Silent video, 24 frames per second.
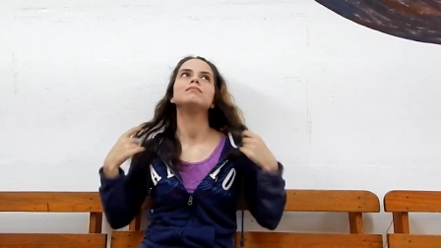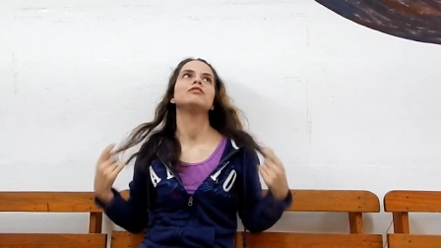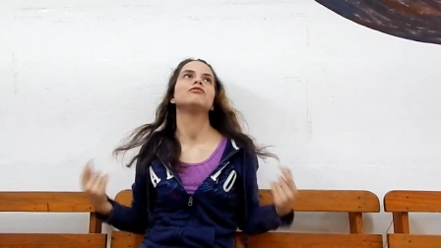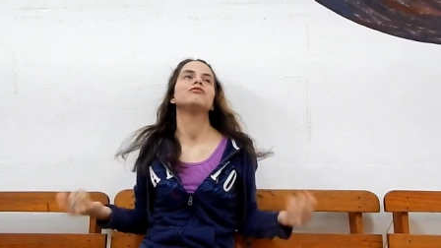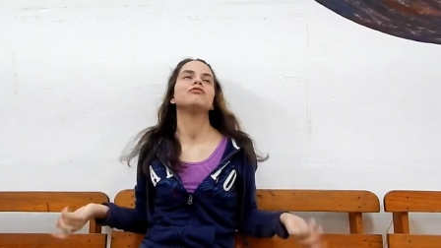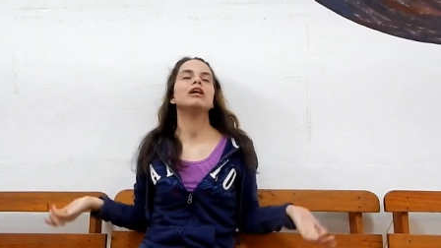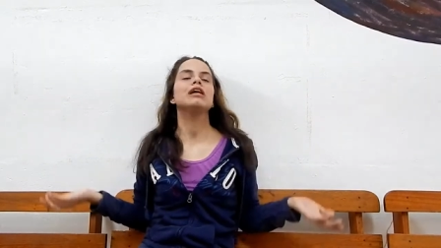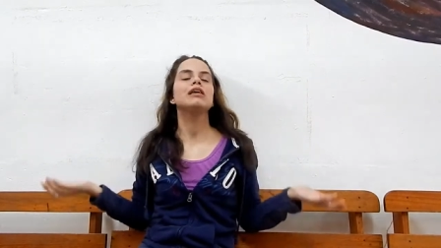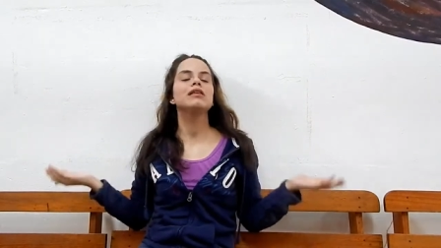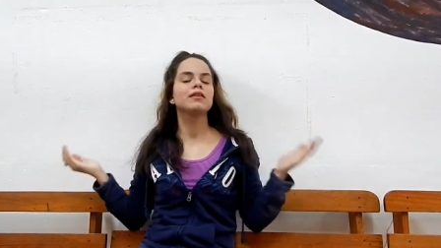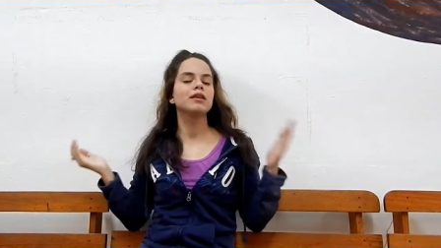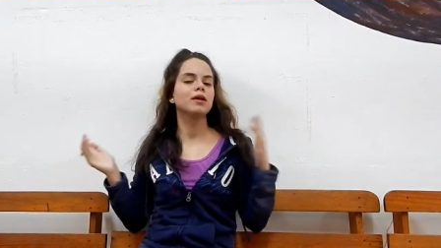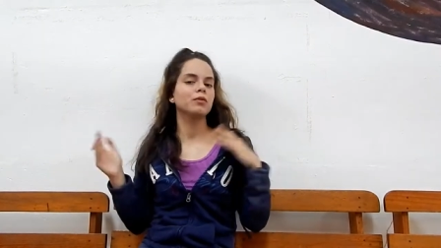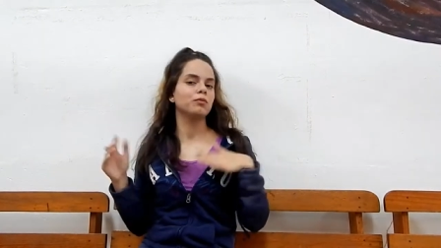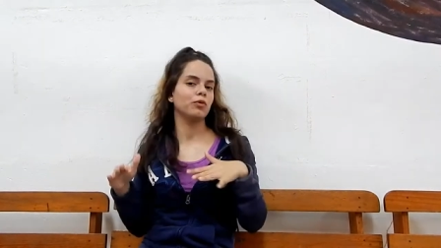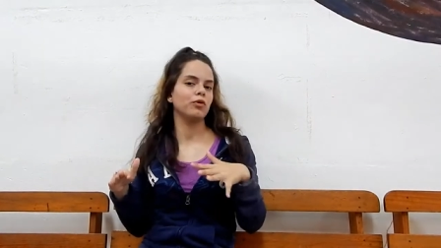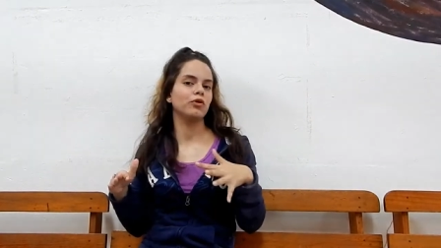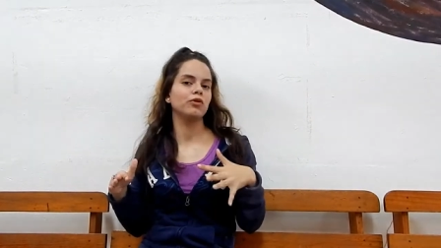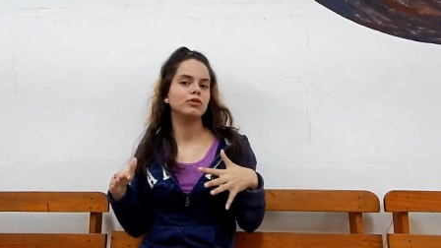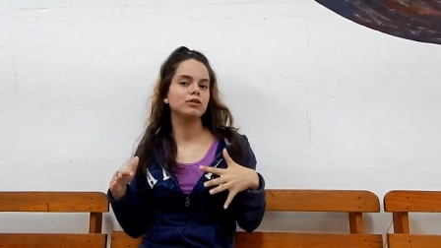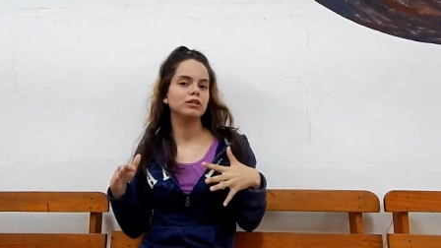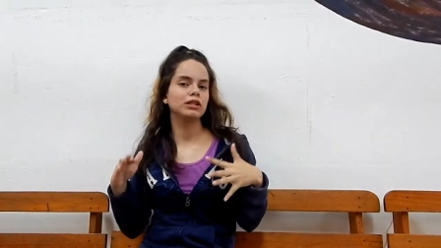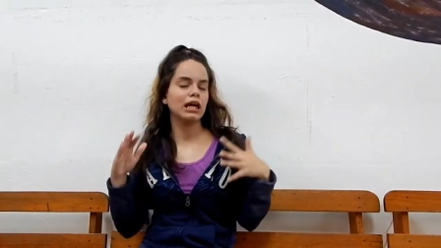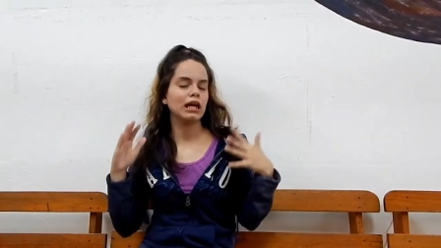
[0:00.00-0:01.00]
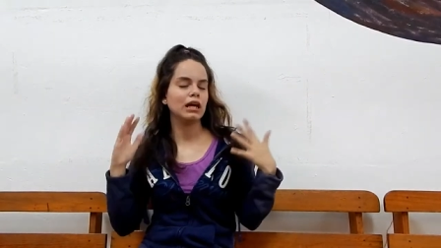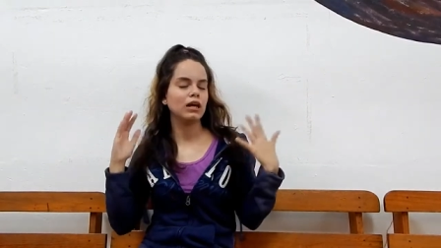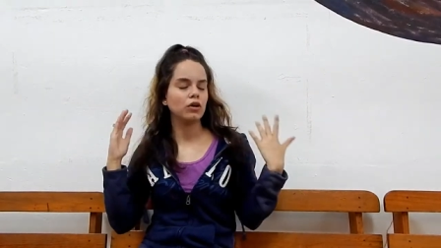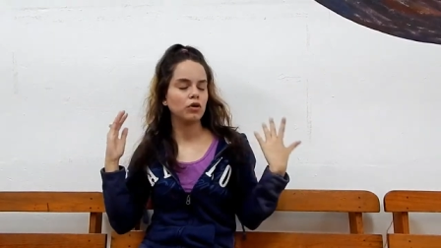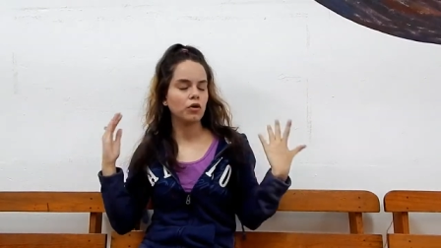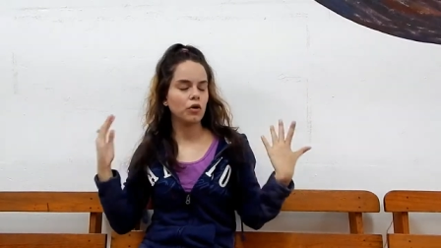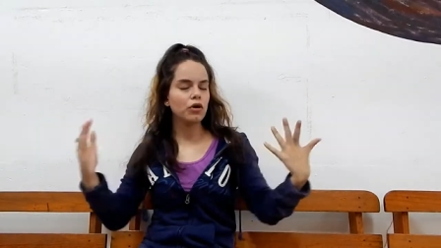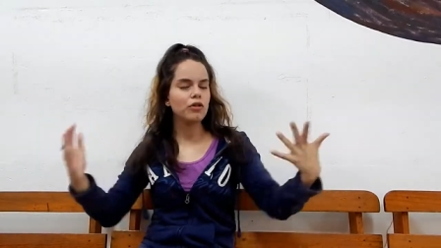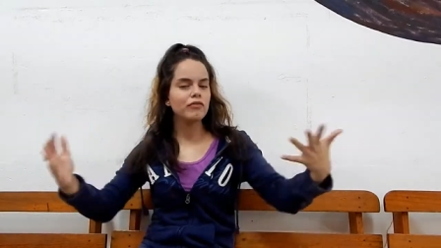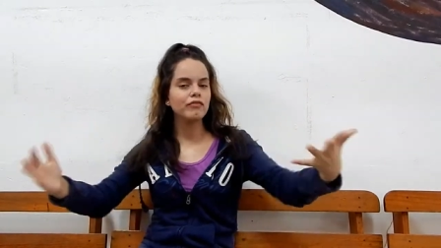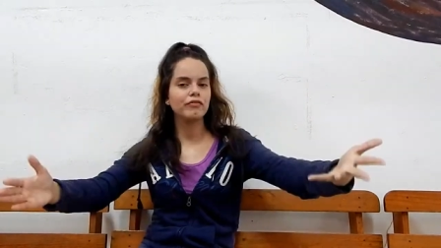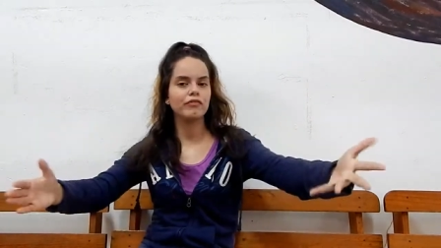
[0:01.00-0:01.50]
read the book in
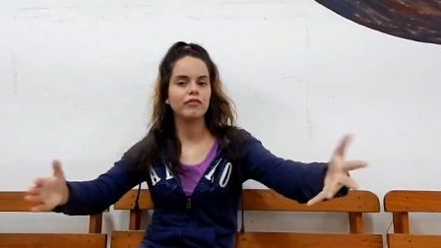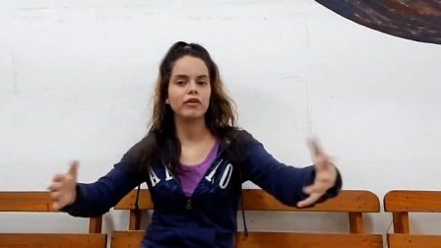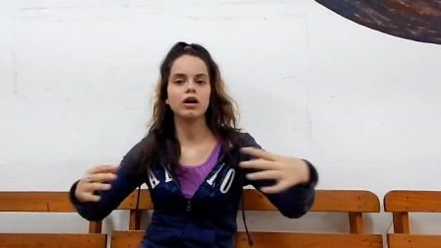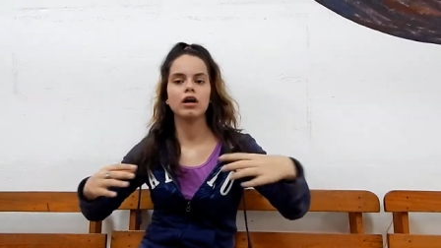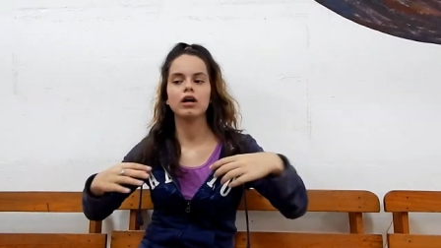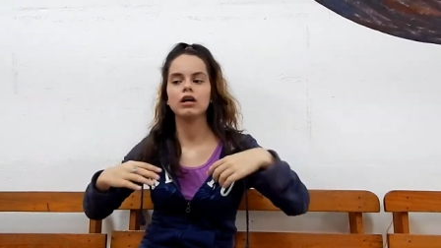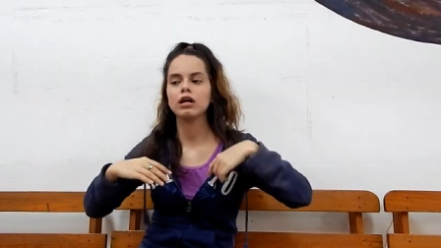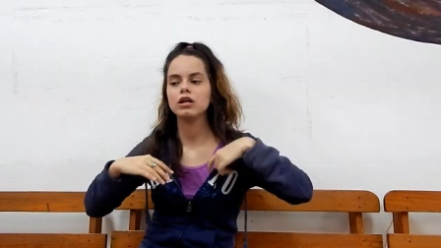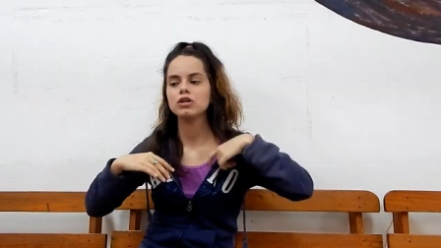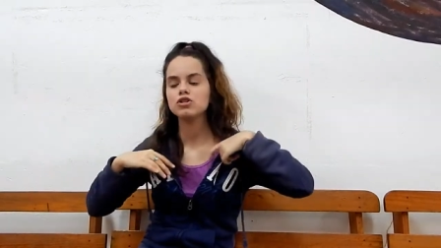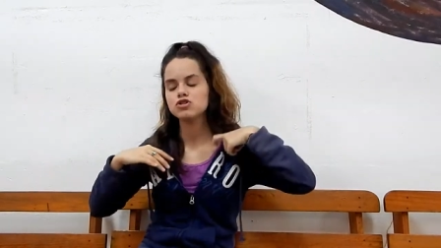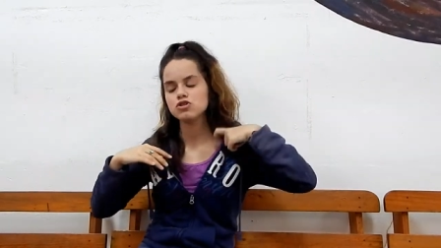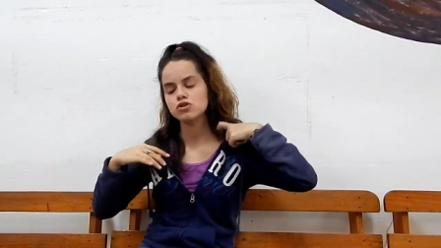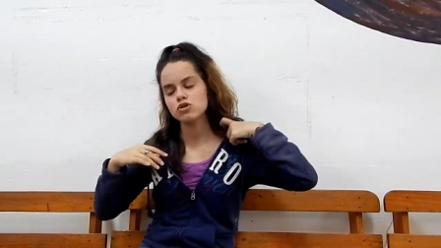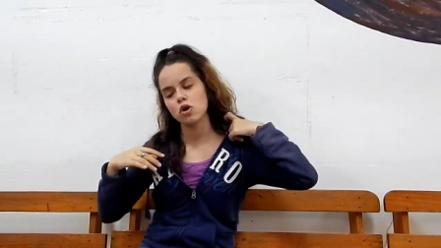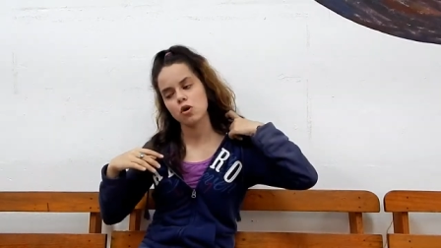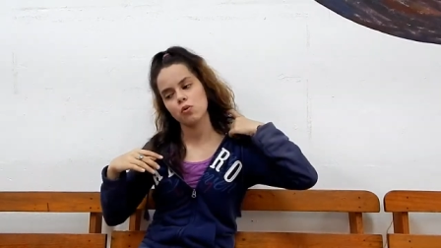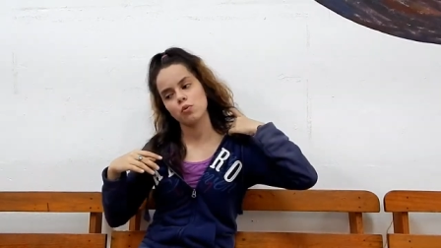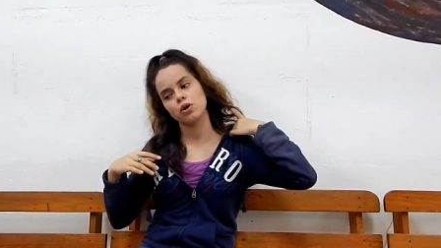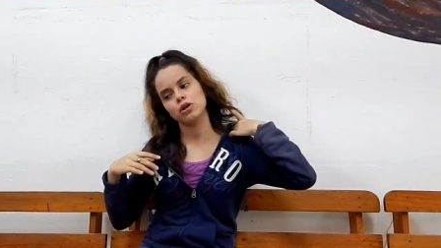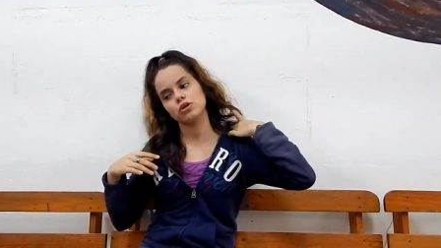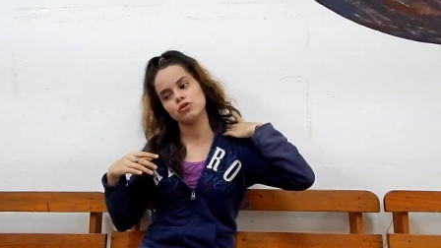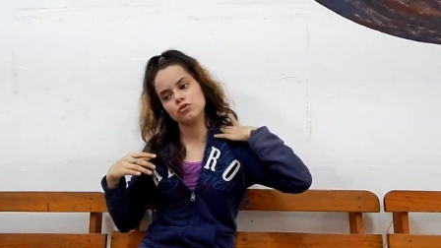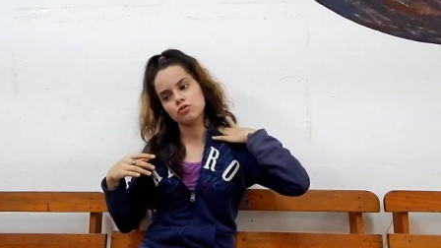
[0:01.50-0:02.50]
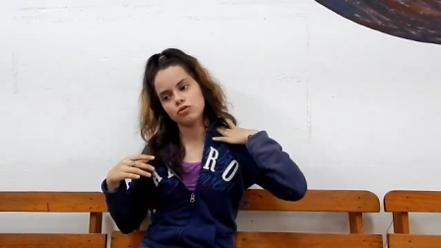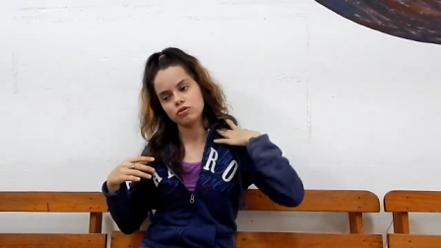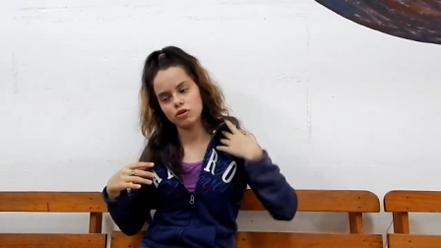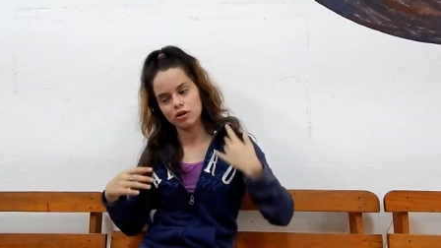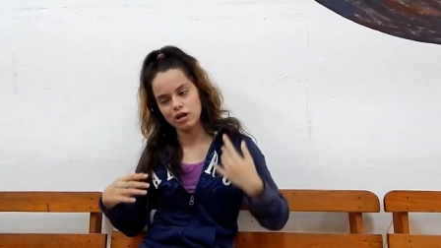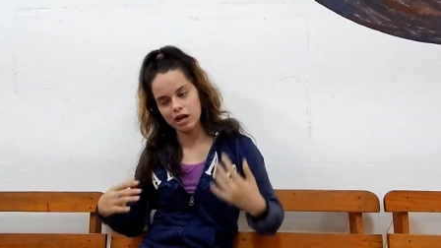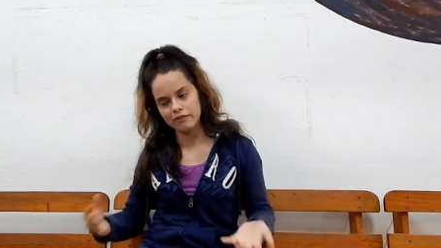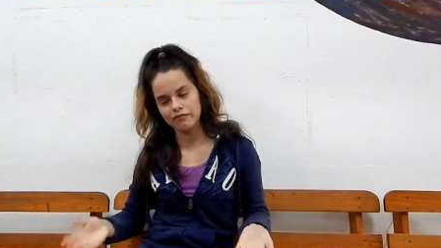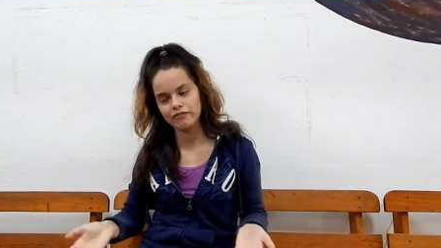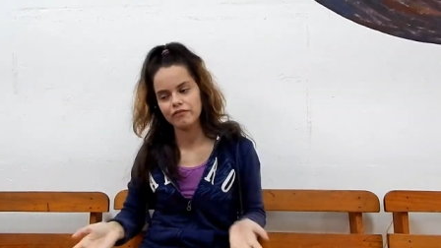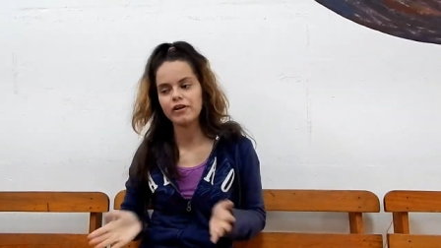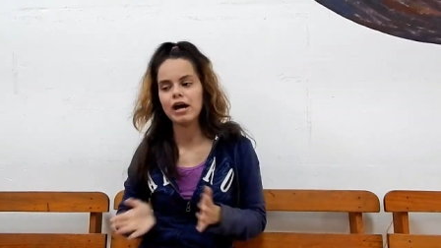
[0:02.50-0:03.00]
good fun and you know what you're
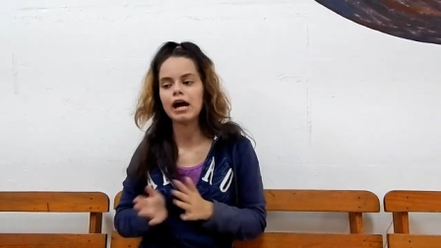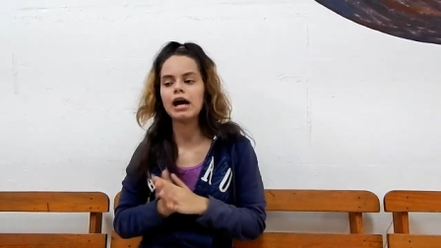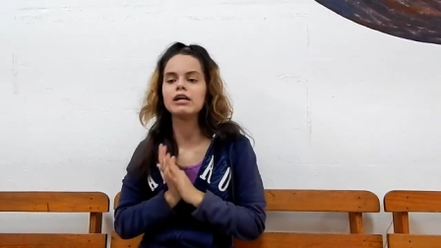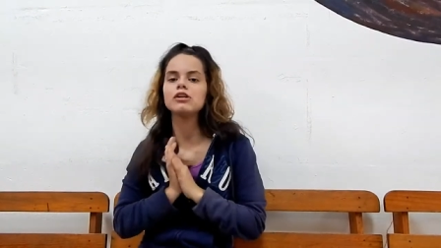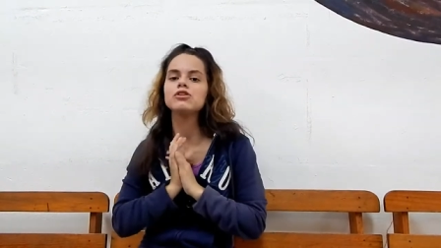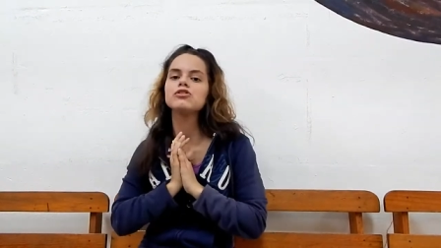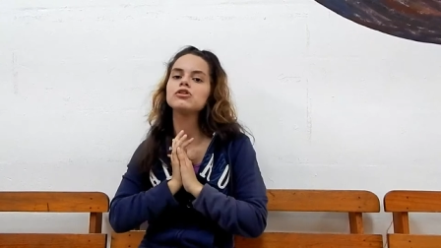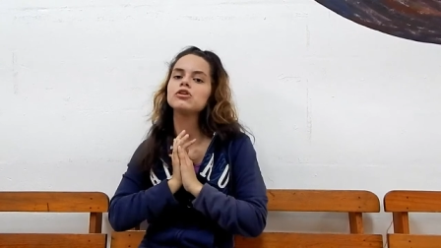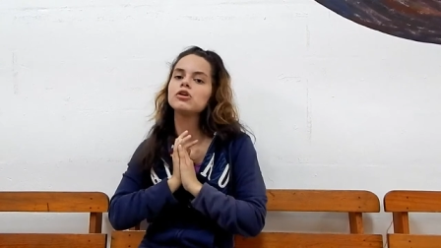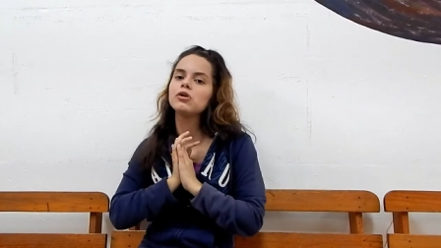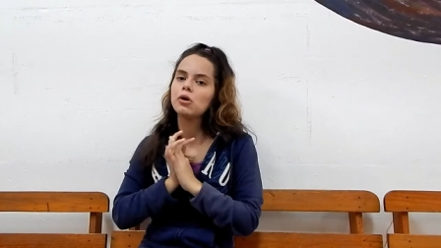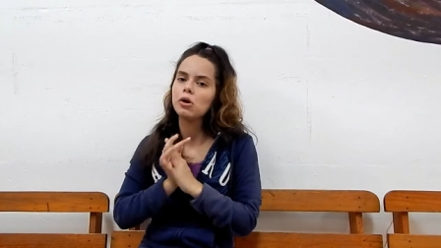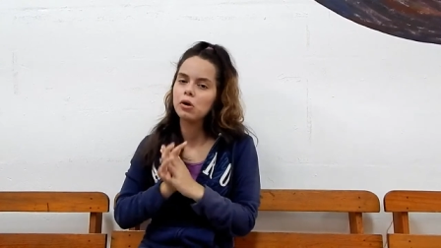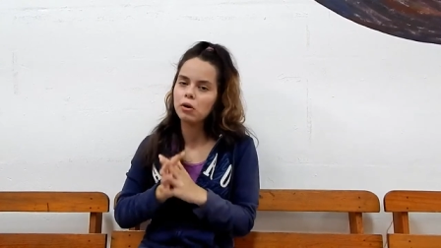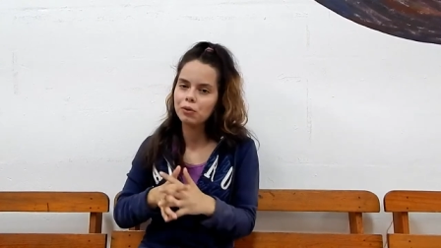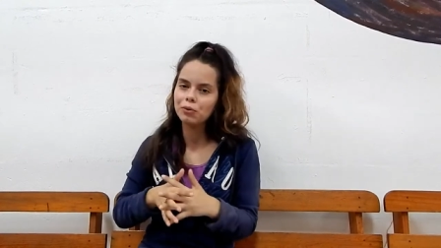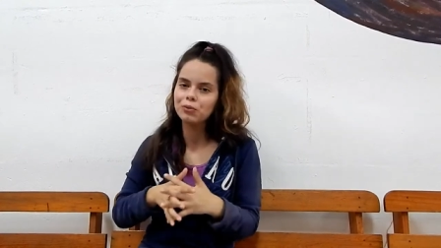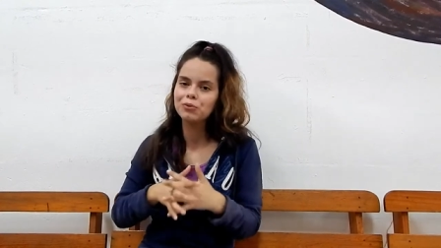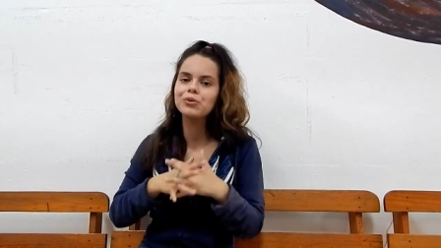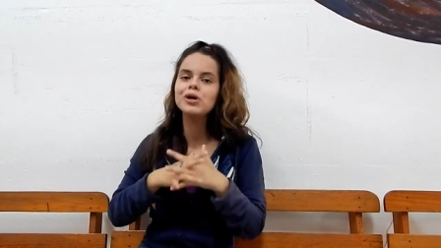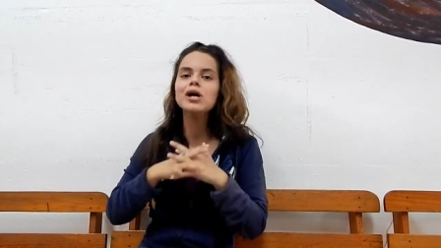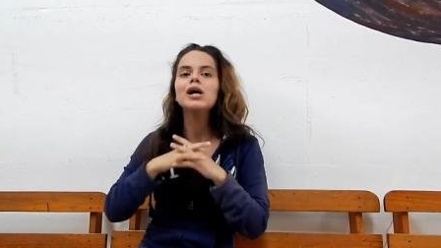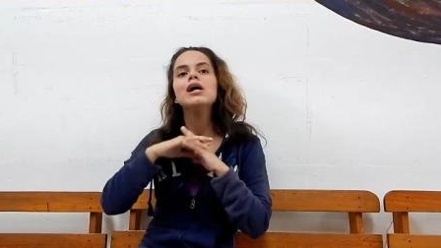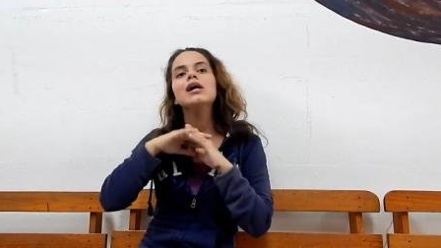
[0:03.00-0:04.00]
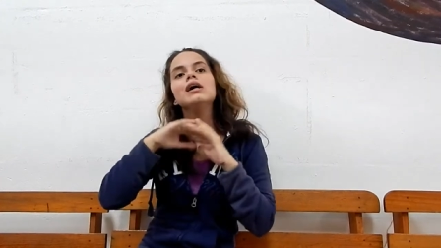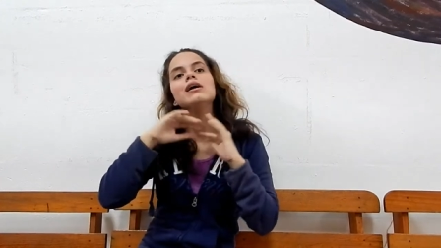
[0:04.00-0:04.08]
gonna find, you know